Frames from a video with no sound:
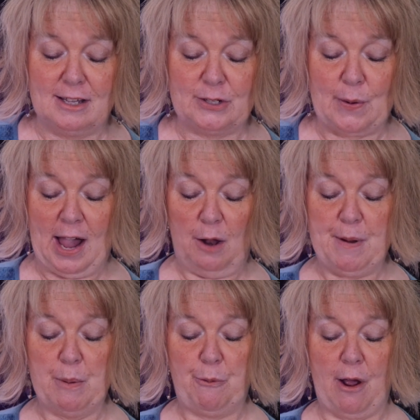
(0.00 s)
So I
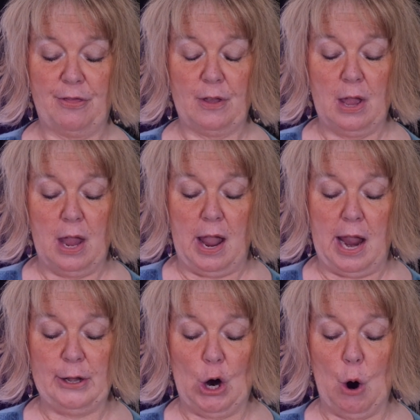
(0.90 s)
held my breath
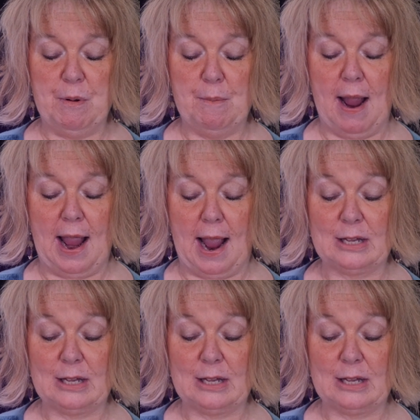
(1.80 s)
and opened my